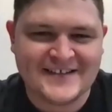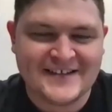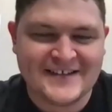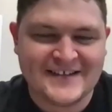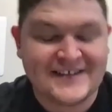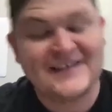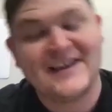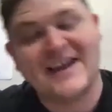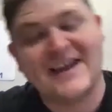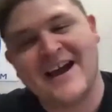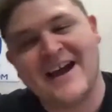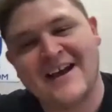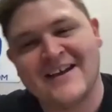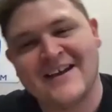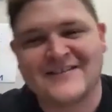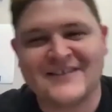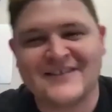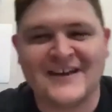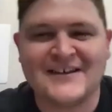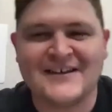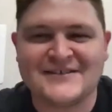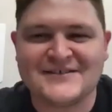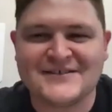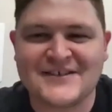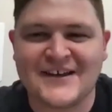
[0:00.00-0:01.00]
Yeah,
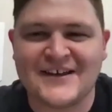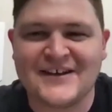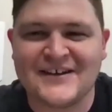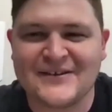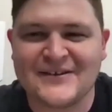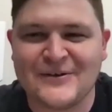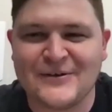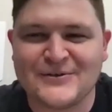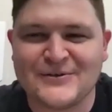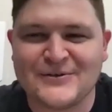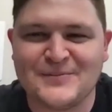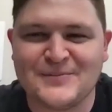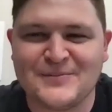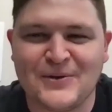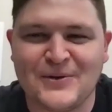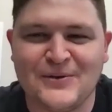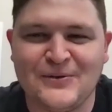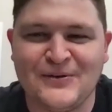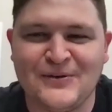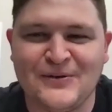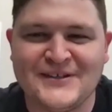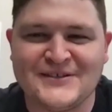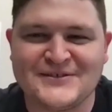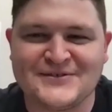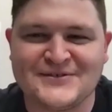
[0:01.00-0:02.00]
it kind of goes both
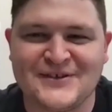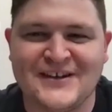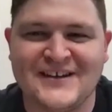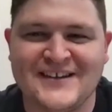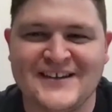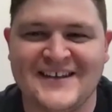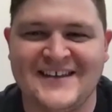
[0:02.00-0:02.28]
ways, right?